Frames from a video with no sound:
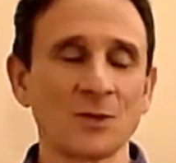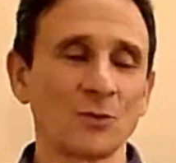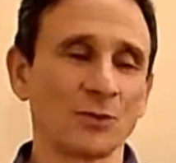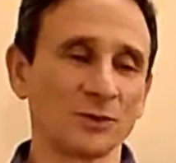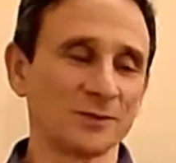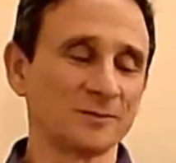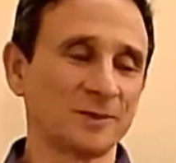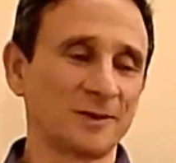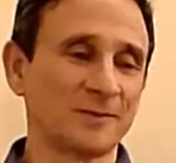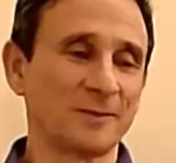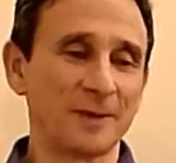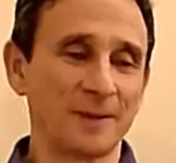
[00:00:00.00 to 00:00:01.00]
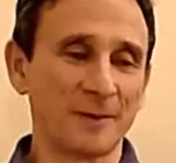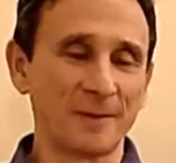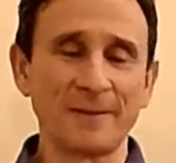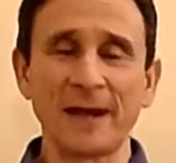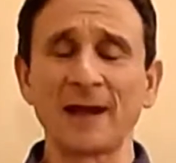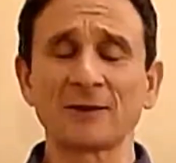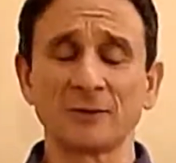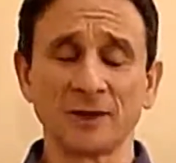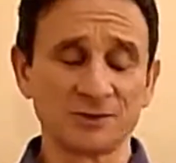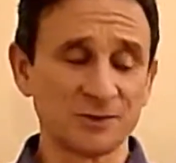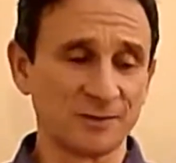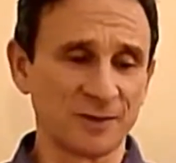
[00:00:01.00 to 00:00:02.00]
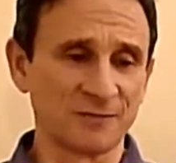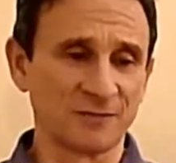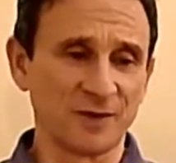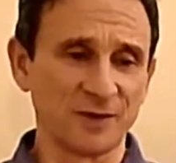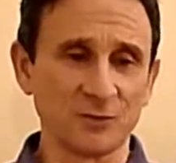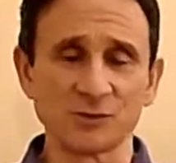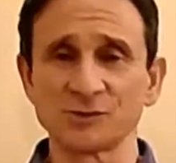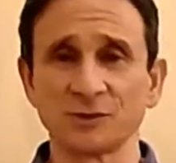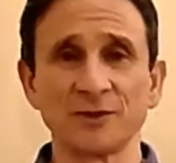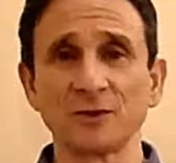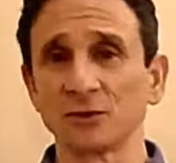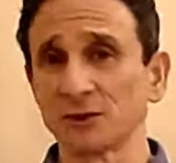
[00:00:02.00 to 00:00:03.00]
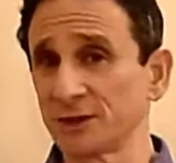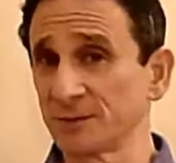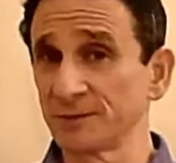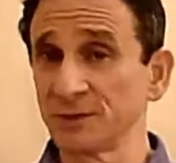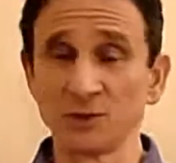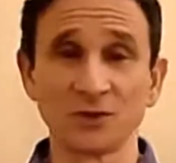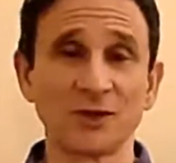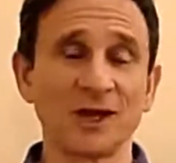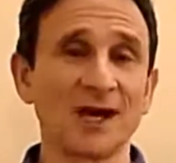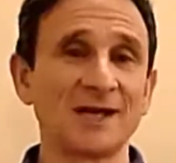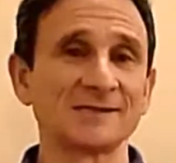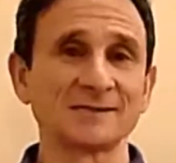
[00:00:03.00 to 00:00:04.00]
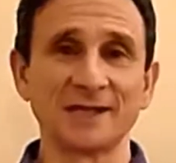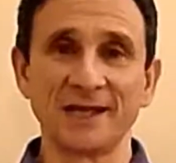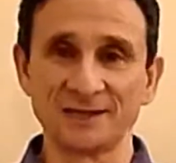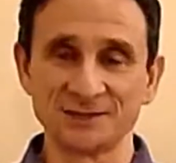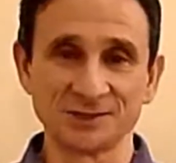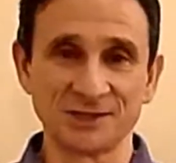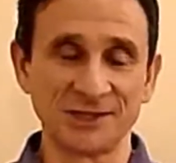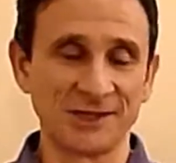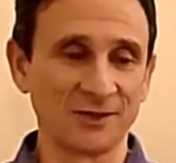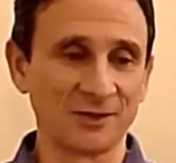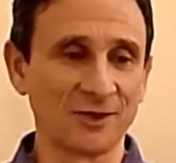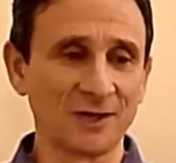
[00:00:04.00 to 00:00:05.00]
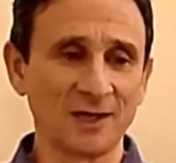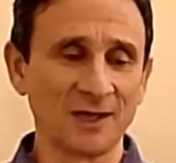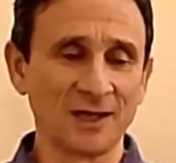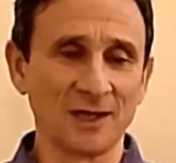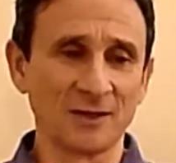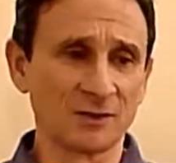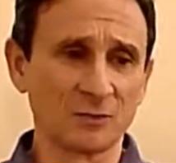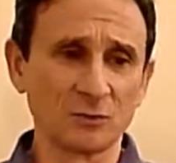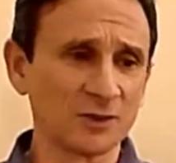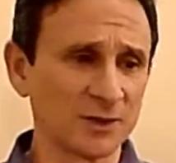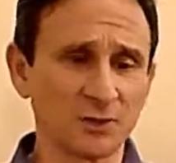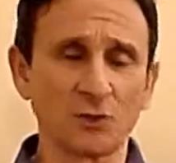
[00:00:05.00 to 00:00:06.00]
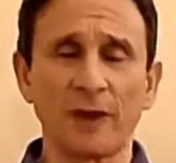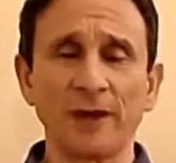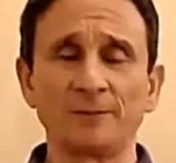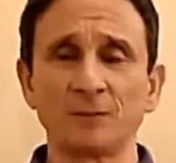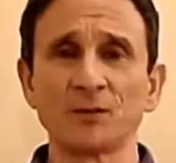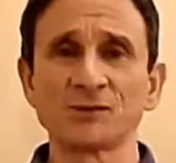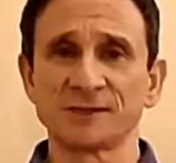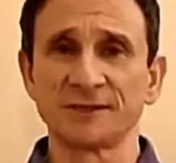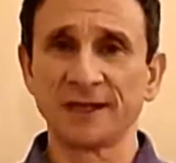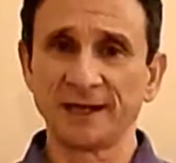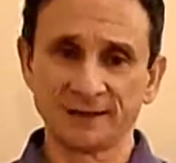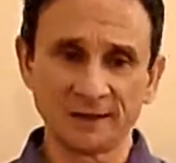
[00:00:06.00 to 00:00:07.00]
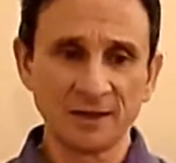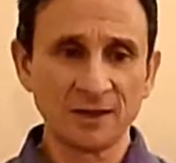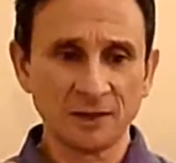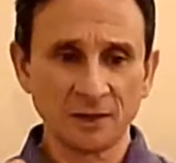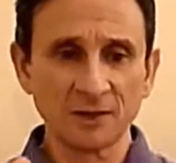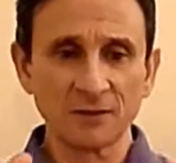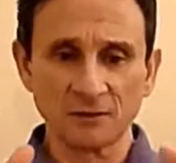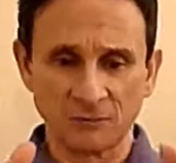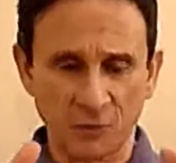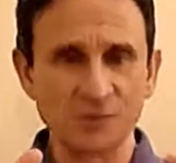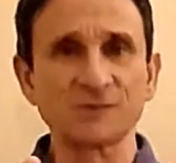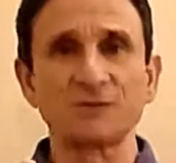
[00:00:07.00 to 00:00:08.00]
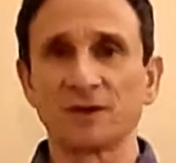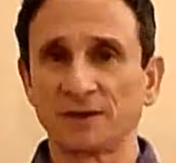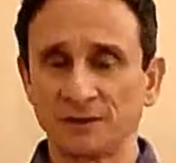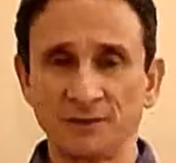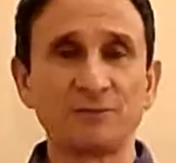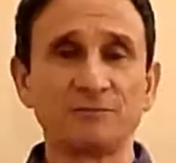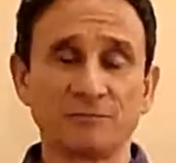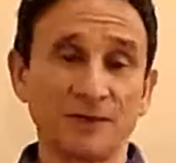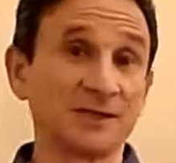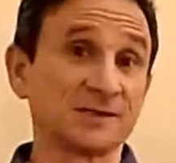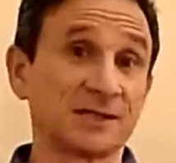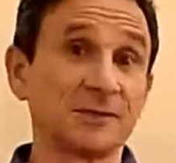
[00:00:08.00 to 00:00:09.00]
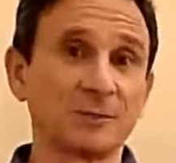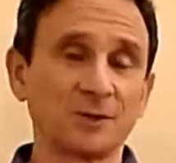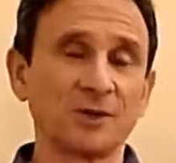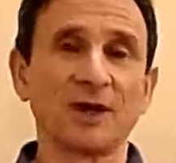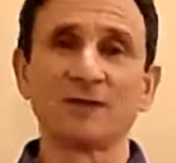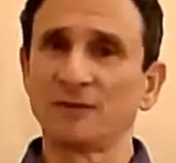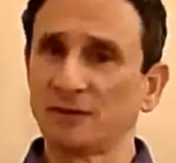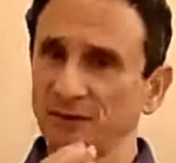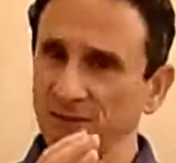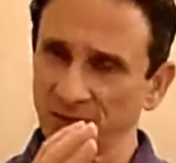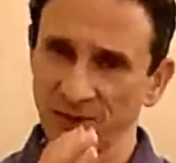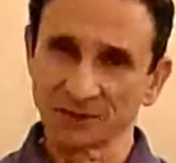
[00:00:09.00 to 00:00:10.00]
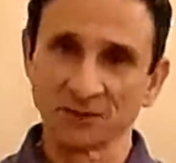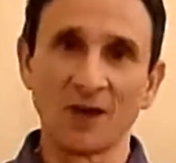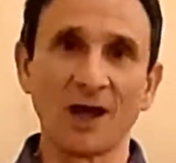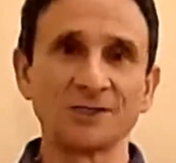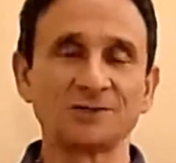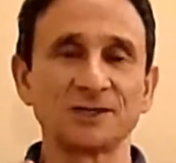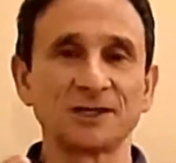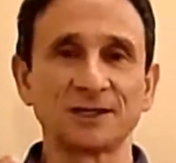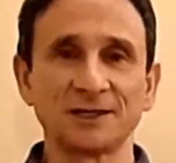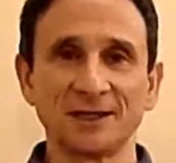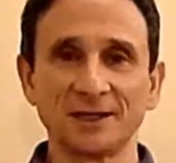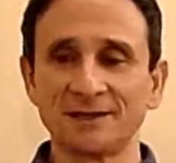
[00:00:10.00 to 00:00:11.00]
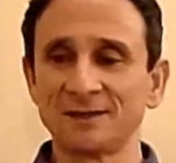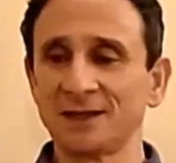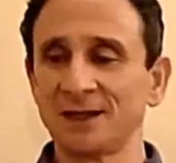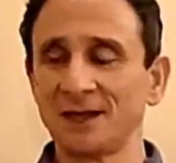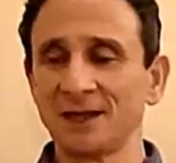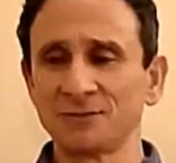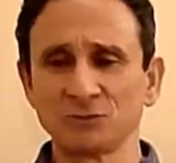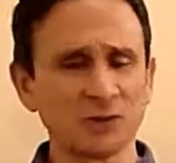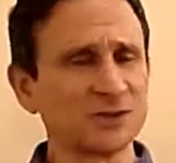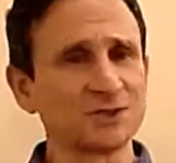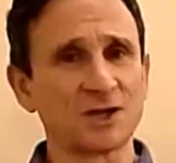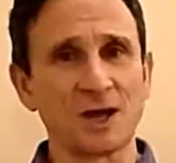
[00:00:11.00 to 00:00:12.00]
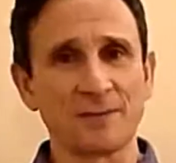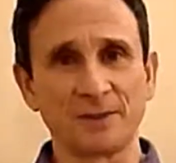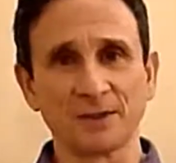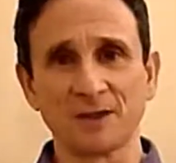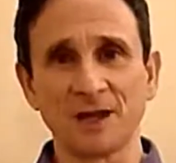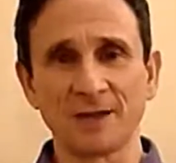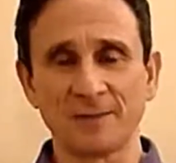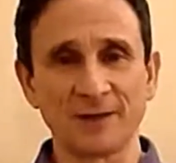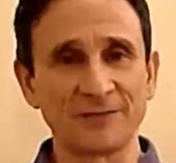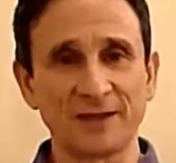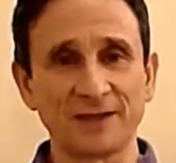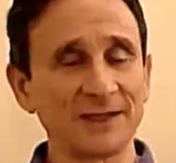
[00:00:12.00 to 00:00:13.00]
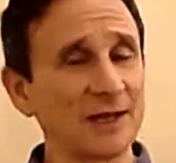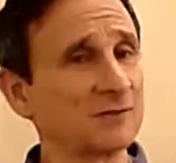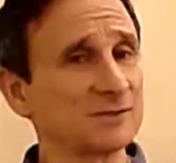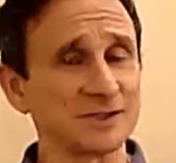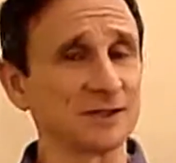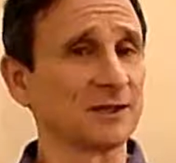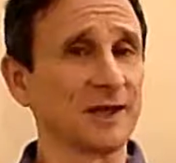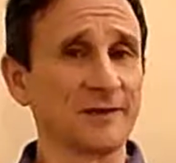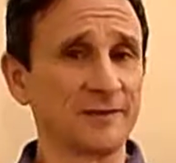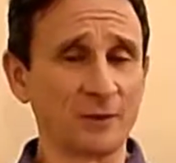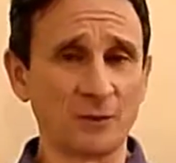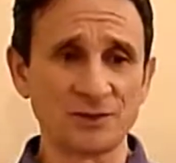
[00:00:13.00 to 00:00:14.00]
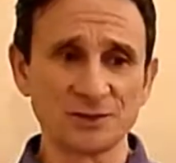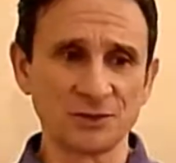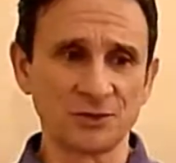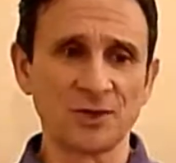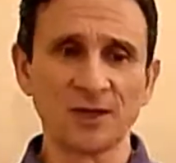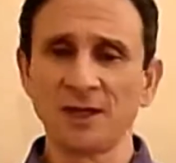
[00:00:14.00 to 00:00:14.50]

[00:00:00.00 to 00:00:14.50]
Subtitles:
Well, a little bit about my background too. My father was one of the early computer guys and an engineer and a really great person. And of course, you'd think as a computer guy, very good at logic, and really taught me a lot about that. And I was inclined that way too.